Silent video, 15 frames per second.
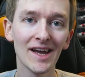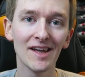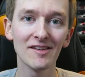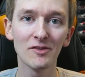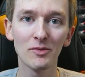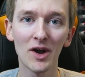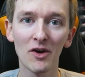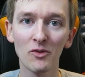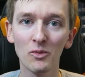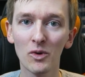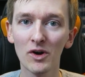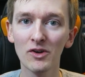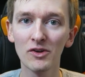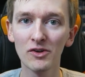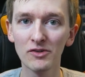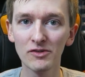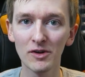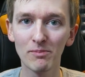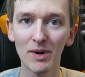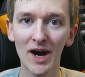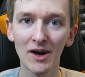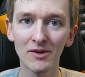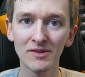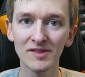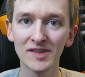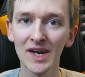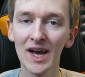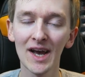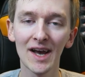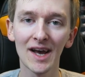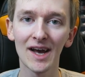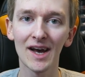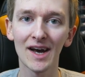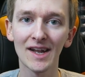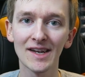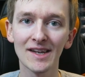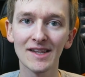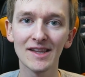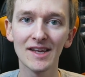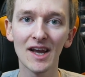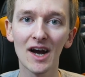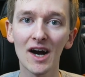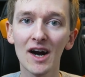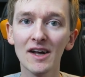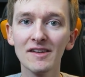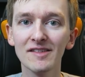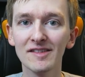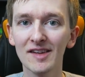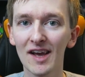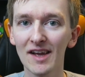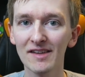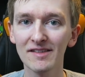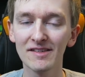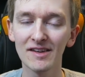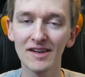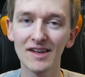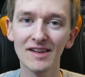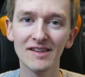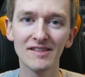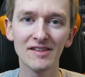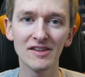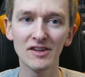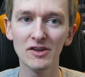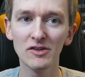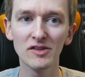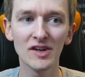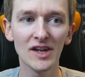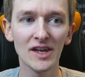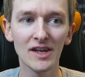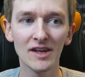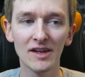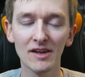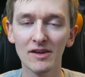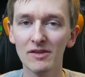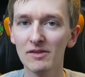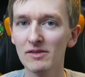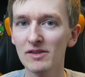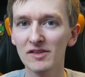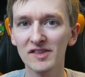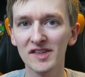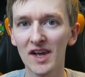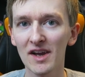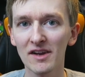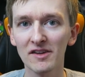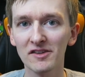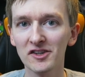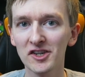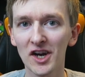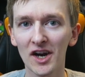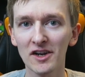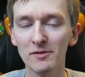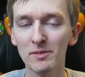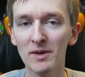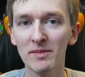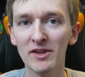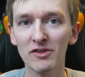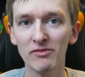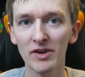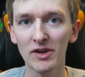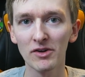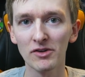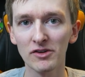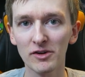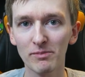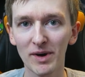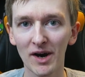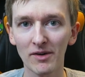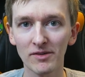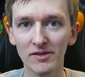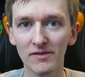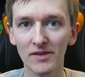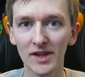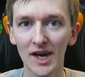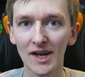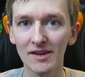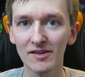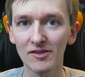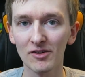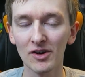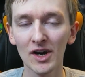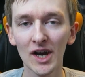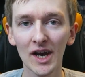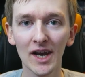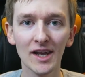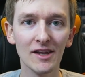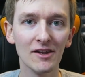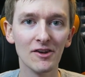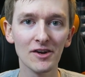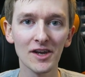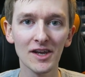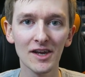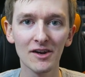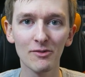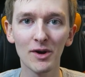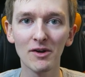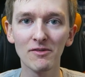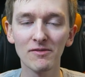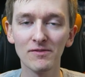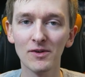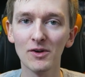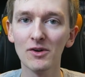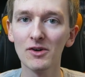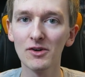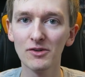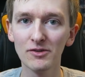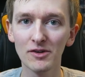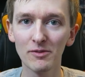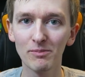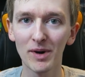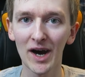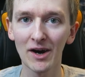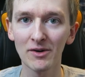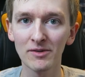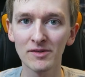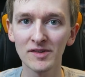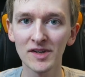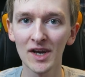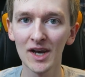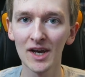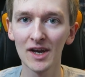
is around £100, and the ARDS test is usually the circuits charge maybe £300 for that. So you're looking at around £400